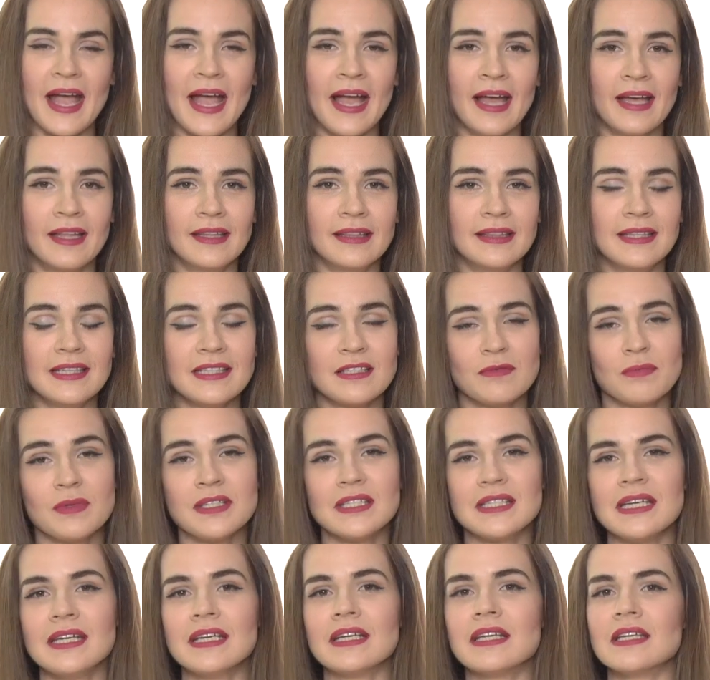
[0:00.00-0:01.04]
And this
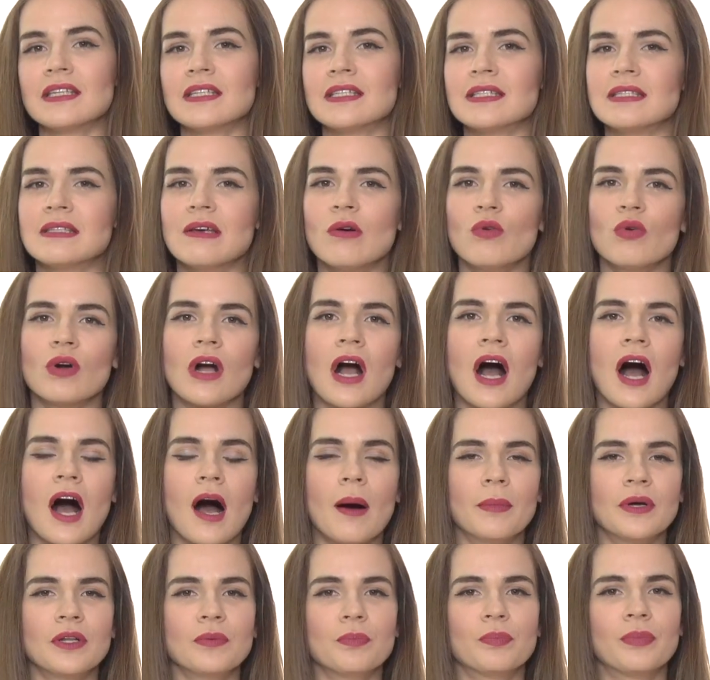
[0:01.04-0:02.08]
mistake is so
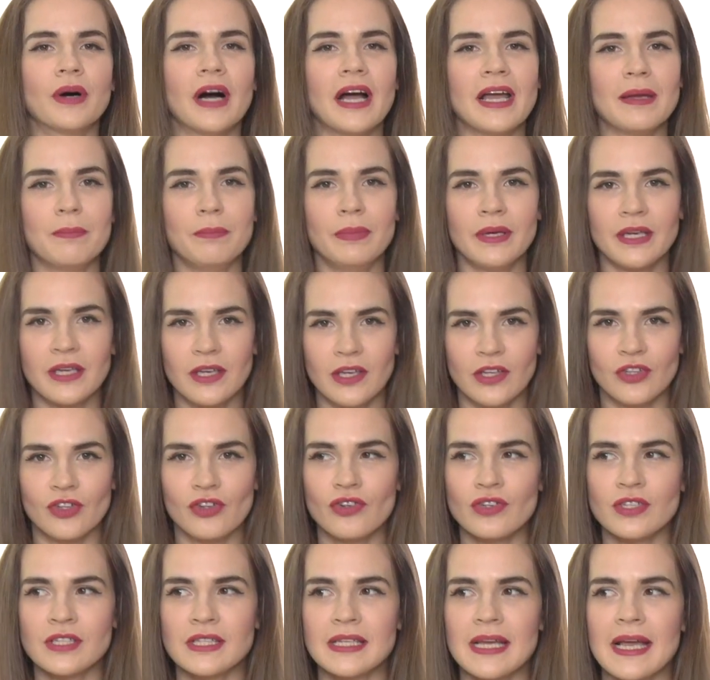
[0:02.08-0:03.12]
common by
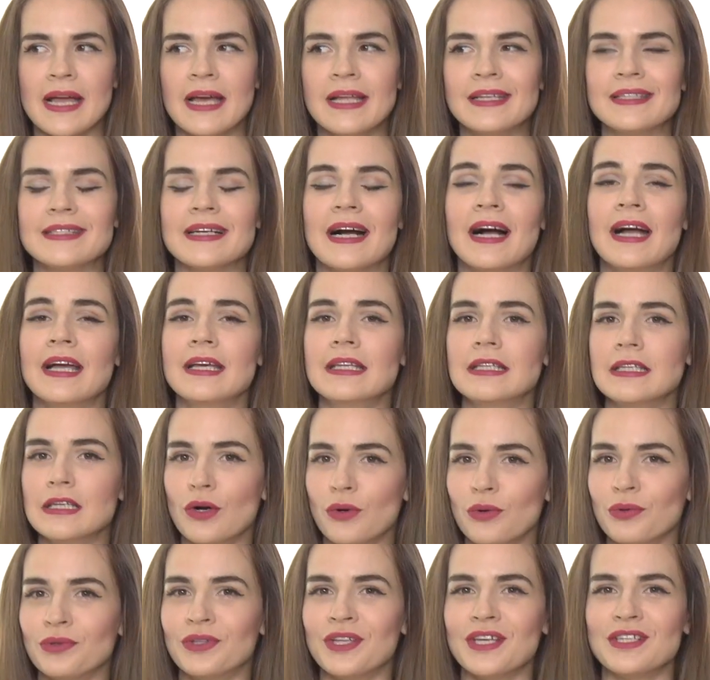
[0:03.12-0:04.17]
beginners, and I
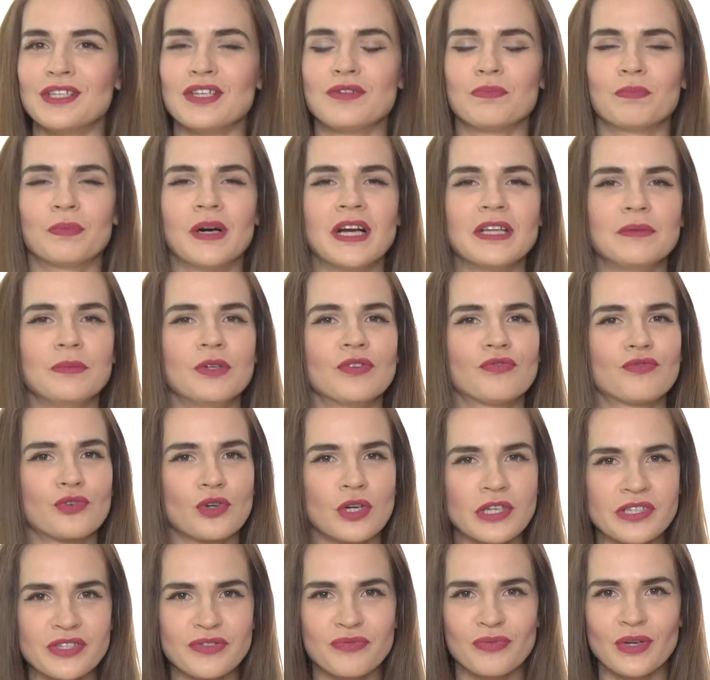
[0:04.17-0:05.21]
know that it might be
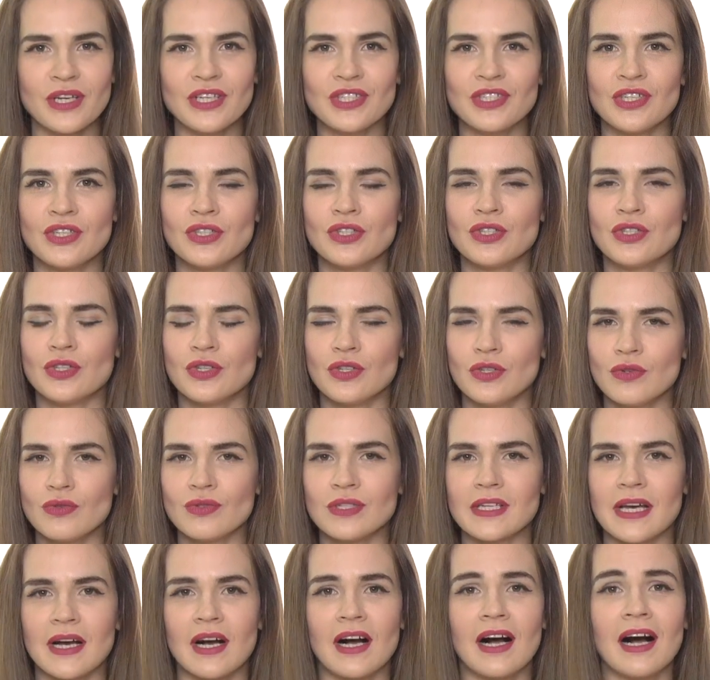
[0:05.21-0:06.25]
frustrating to
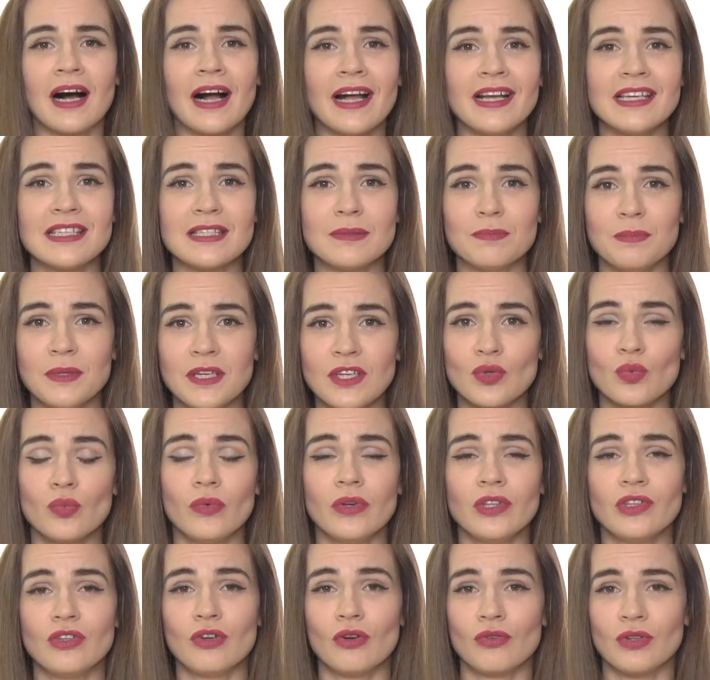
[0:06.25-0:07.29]
use a high speed
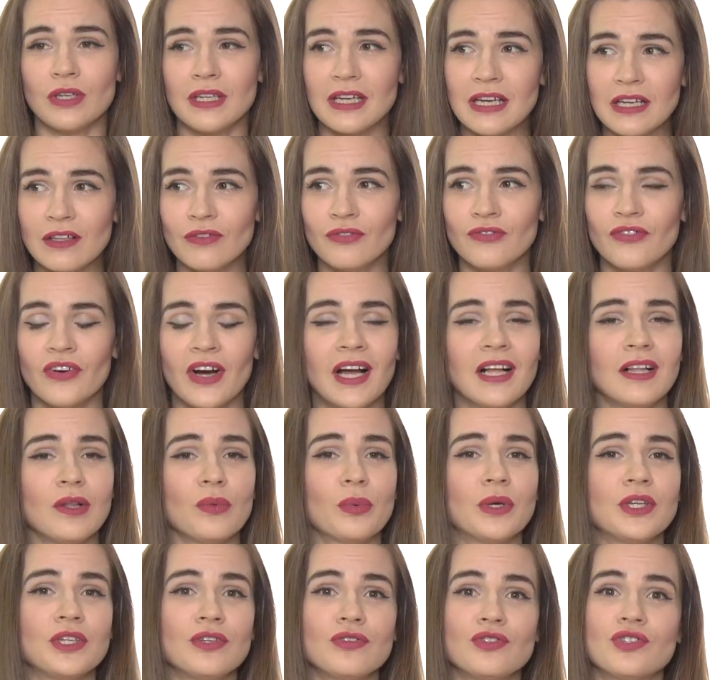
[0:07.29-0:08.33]
with your nail file
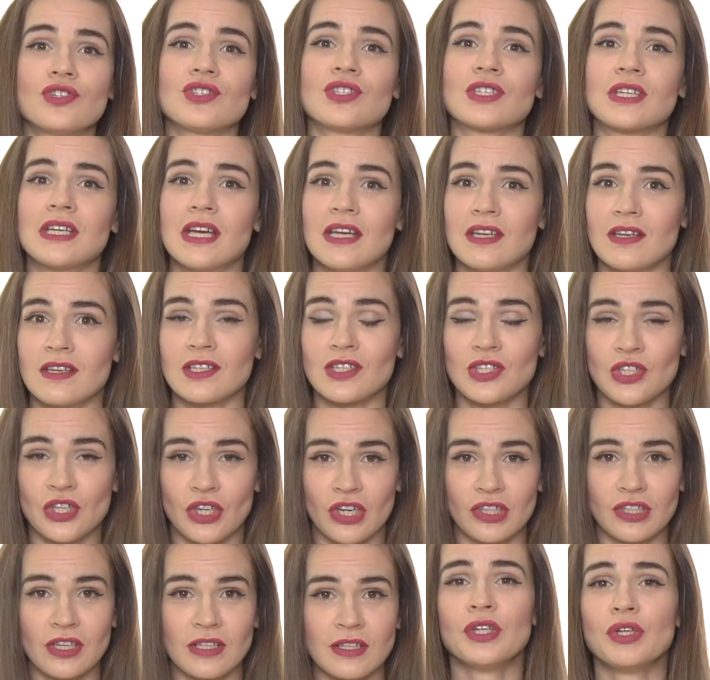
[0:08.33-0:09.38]
when you're just getting
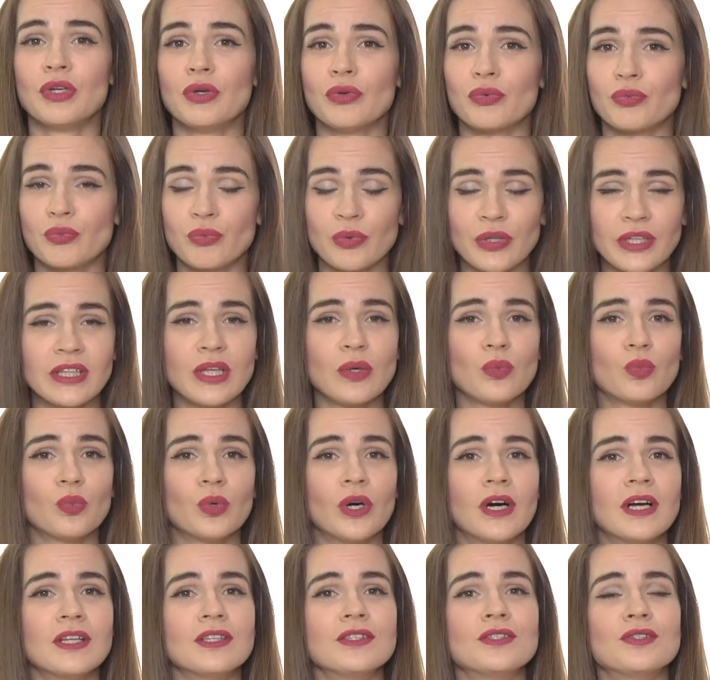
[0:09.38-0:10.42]
started. You really
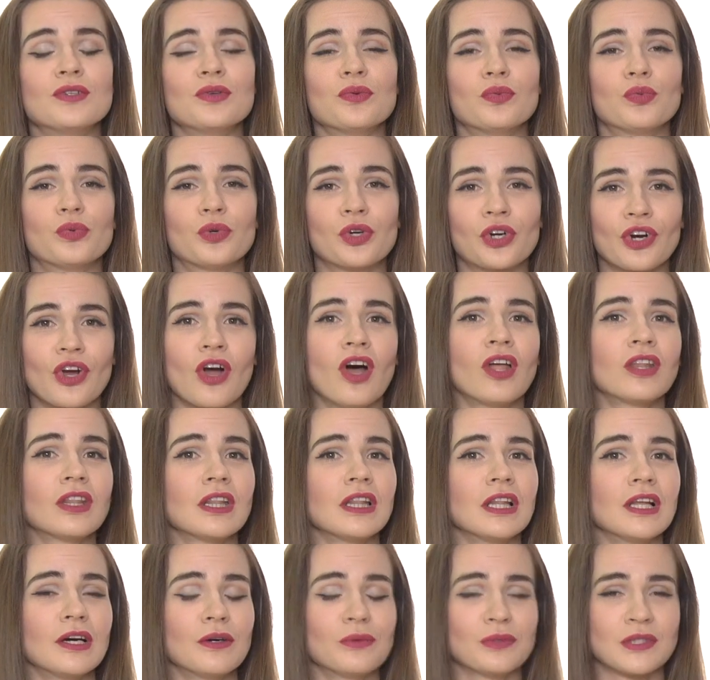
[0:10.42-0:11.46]
want to work on
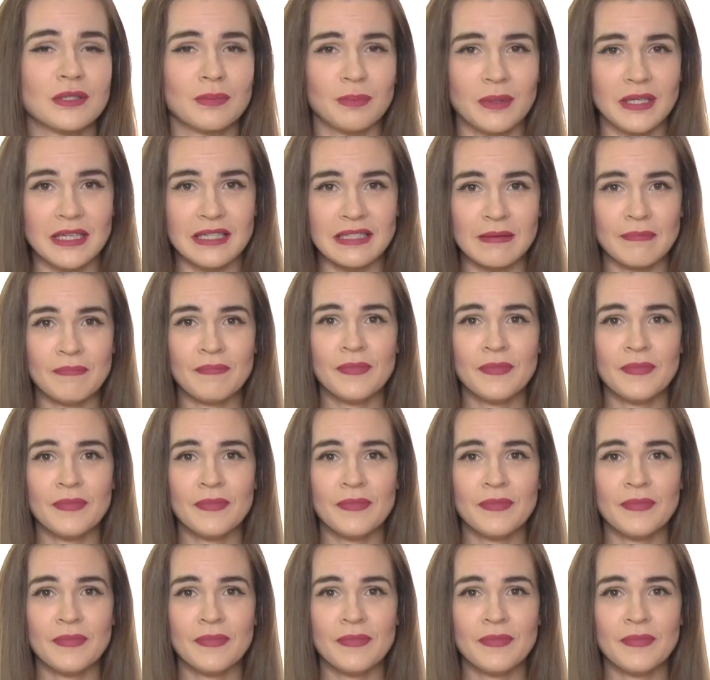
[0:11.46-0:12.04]
low speed.